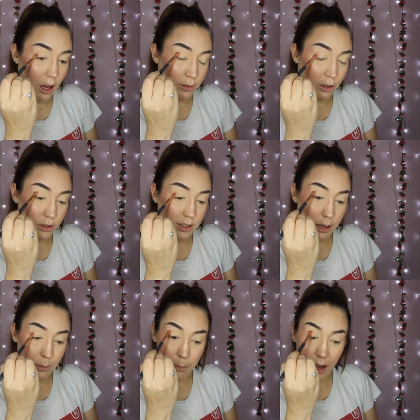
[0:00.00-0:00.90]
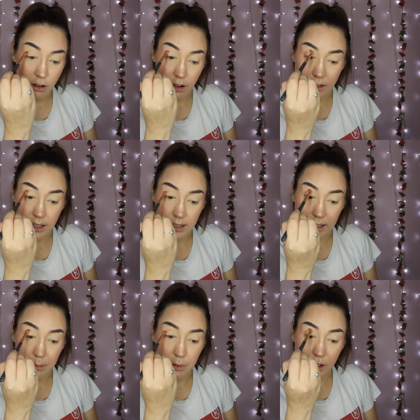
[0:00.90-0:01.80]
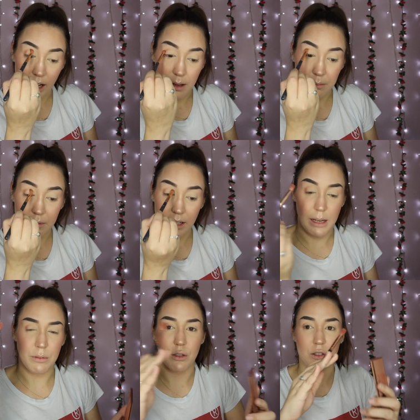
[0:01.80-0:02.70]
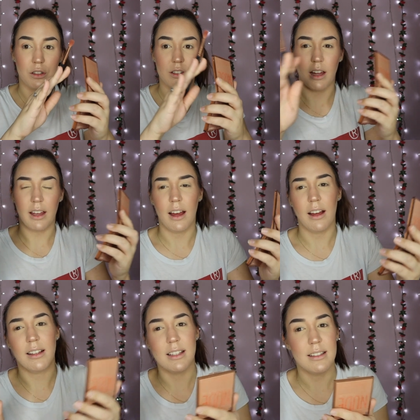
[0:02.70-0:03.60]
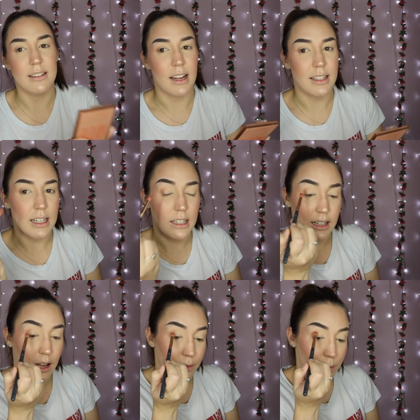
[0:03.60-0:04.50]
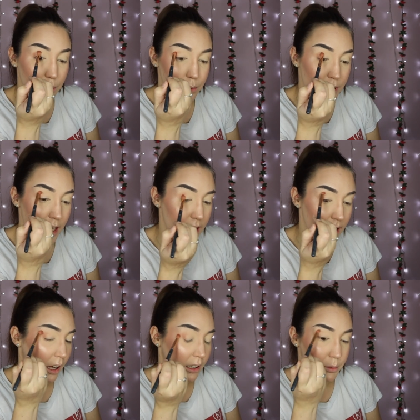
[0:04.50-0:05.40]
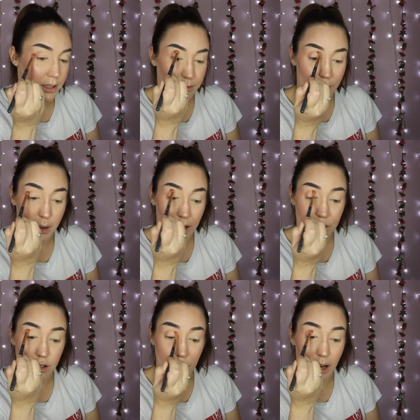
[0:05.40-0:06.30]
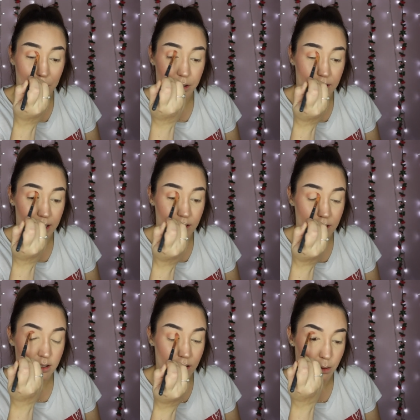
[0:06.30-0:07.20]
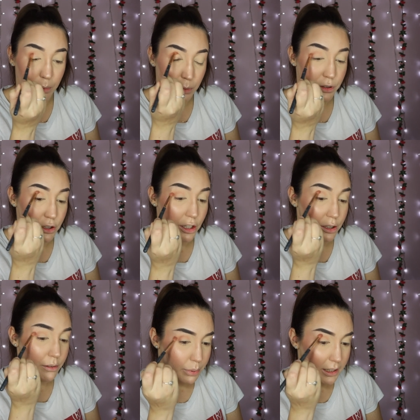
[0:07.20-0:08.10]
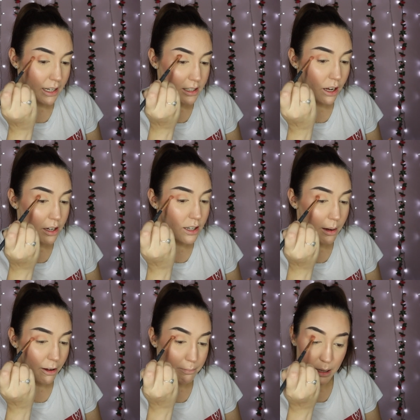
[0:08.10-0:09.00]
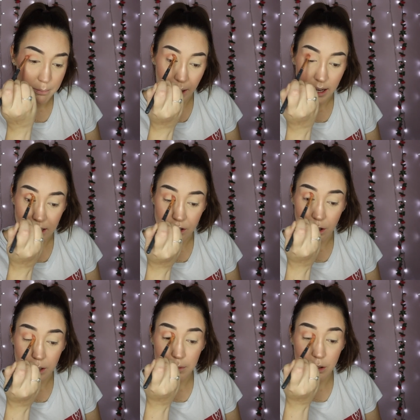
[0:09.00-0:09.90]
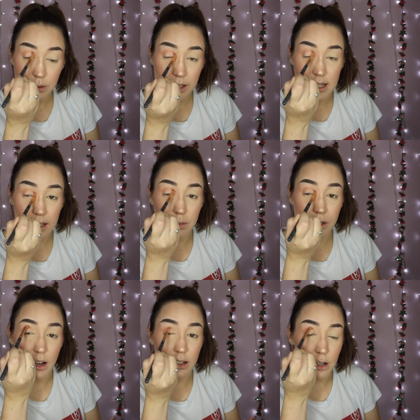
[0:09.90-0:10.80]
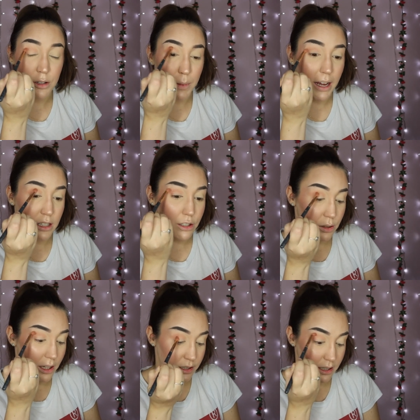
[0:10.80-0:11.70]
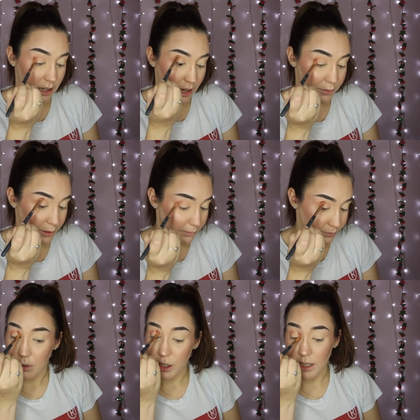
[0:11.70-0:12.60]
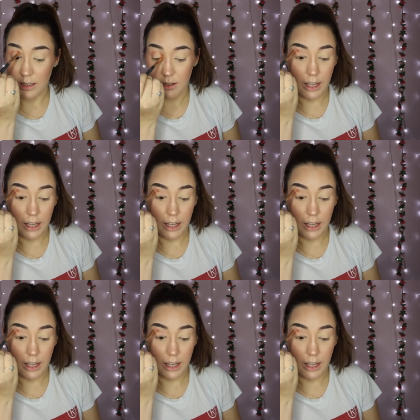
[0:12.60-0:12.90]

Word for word: I forgot to take my background insulin which kept keeps your sugars like at a steady level all day and I was in for about two hours and they told me what to do. But that's the only time I've been back into hospital since I was diagnosed back in 2011, which is